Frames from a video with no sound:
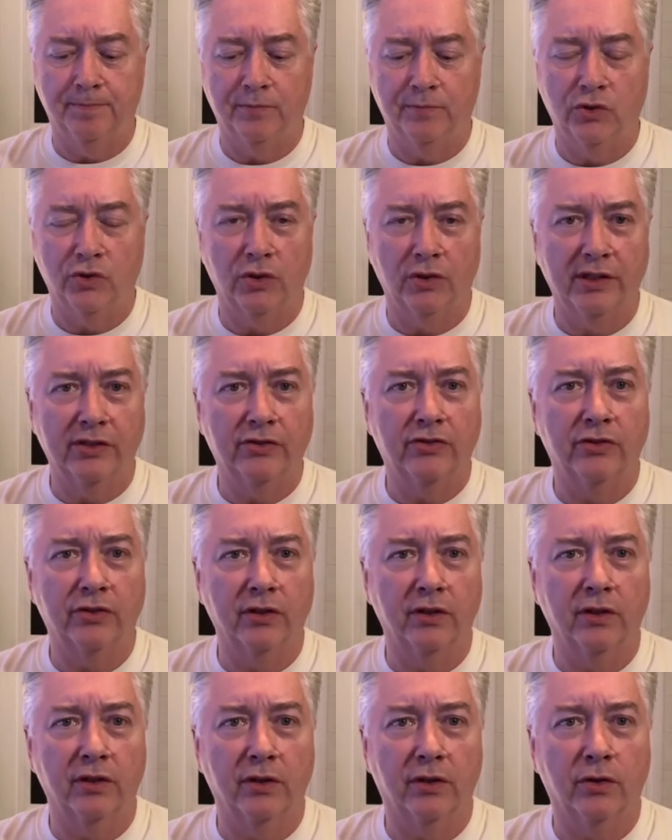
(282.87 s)
So this is going
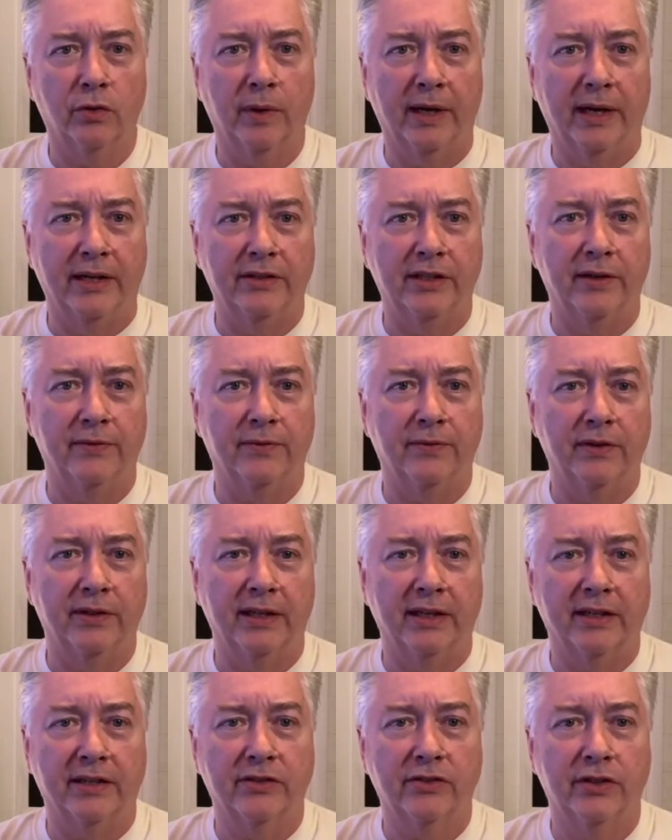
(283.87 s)
to look quite different.
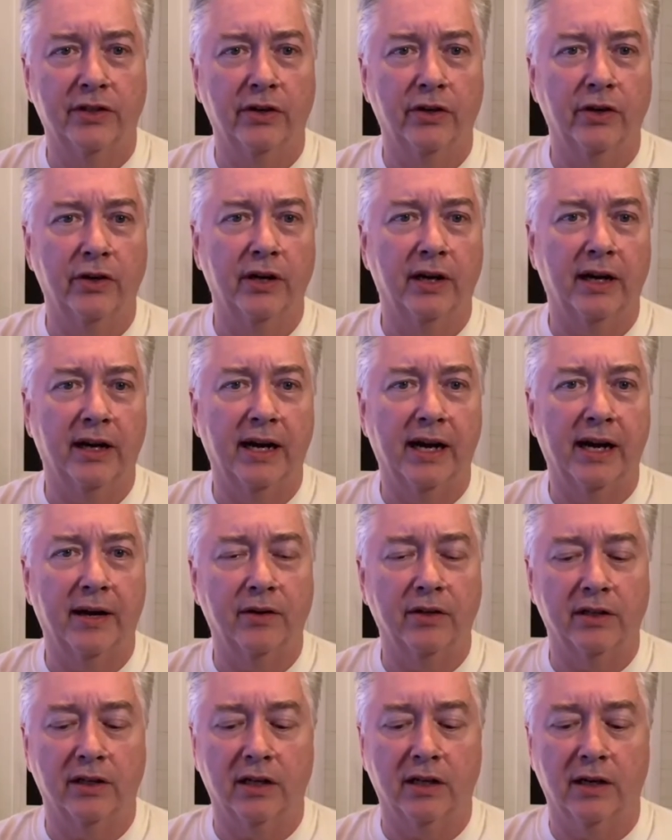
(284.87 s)
The exterior, I'm going
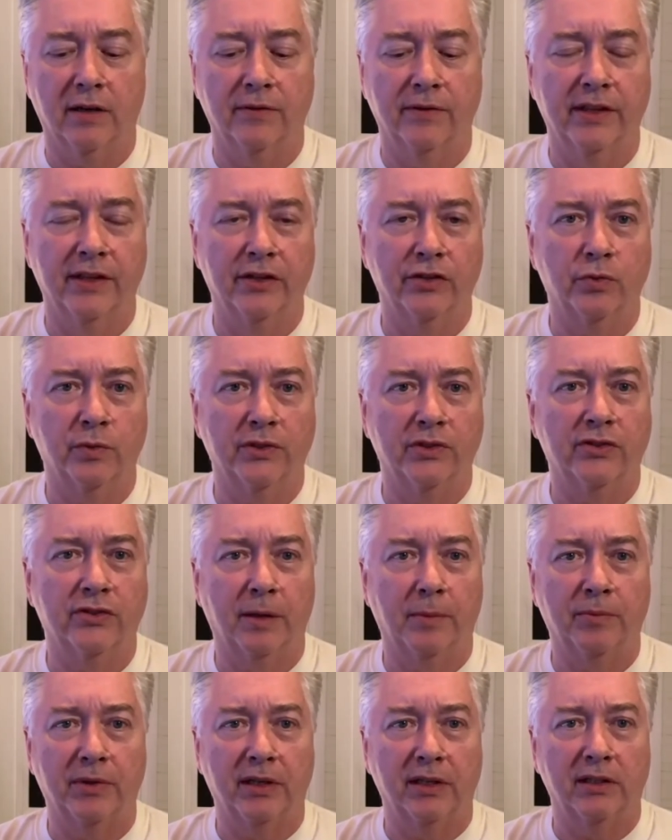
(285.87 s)
to cover this with
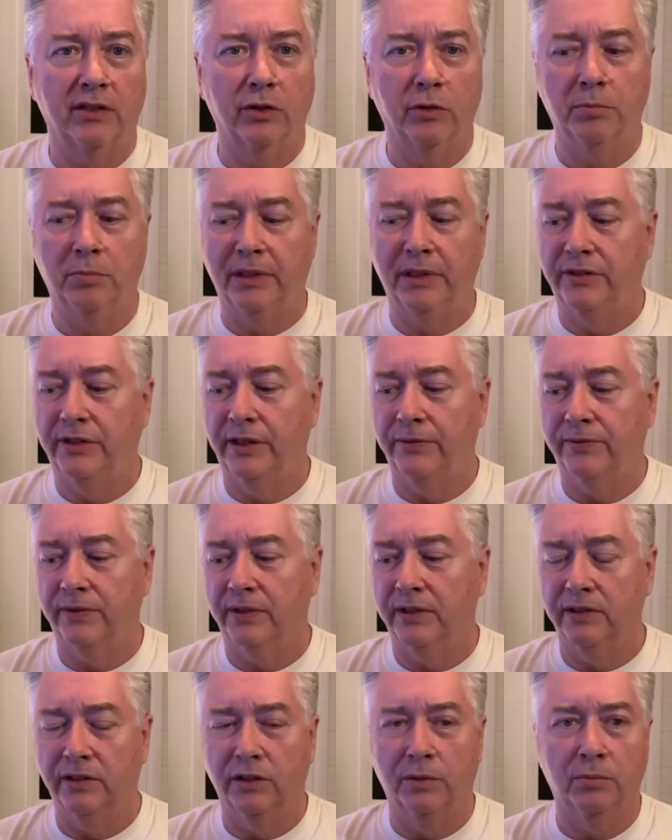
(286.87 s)
something a little bit
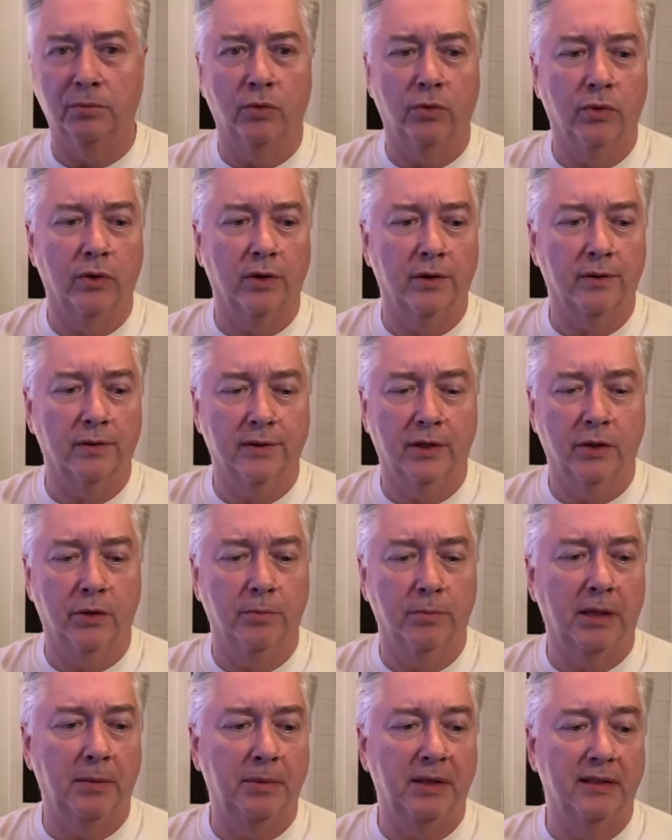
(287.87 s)
different, a little more,
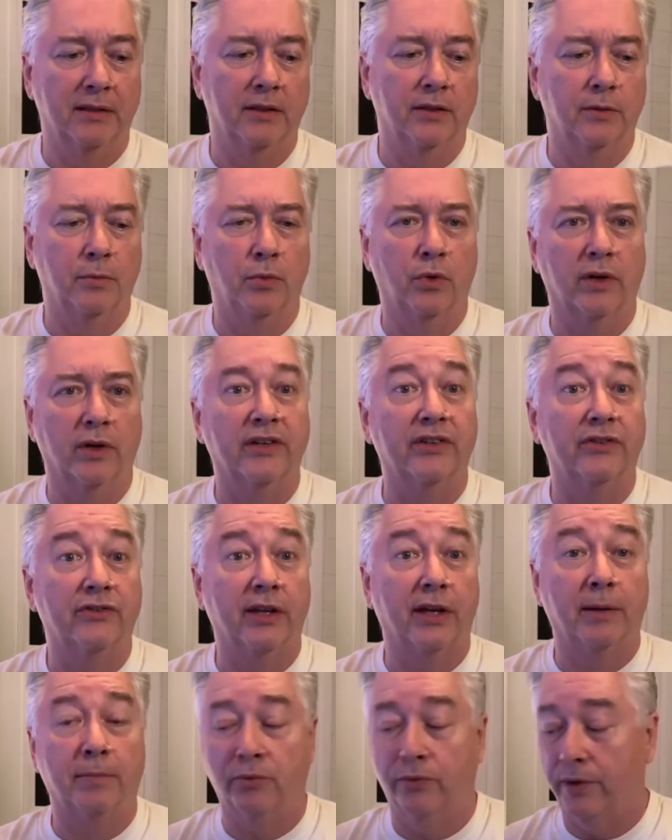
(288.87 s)
maybe a little more
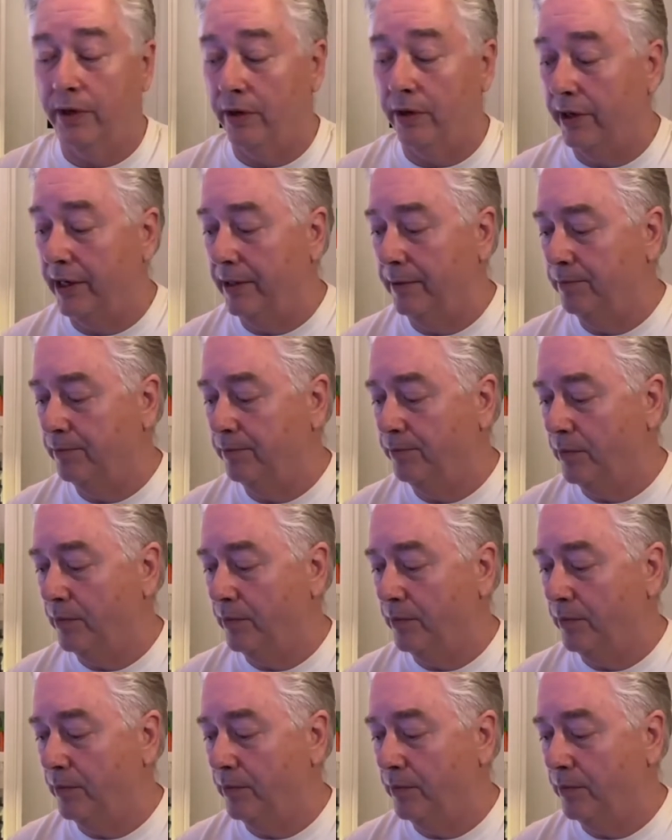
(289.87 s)
contemporary.